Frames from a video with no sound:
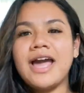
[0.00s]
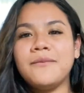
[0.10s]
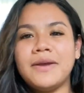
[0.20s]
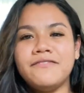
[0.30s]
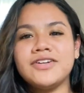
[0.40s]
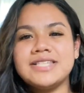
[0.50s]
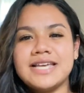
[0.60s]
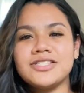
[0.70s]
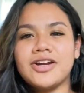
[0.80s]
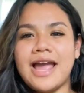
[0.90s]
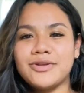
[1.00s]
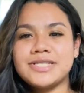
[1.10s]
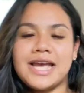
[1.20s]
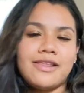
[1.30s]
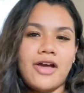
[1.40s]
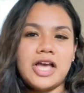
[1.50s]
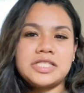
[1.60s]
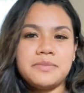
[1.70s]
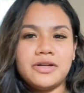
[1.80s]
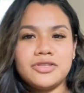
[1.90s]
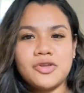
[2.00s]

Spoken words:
I wait for Cesar outside of the hospital,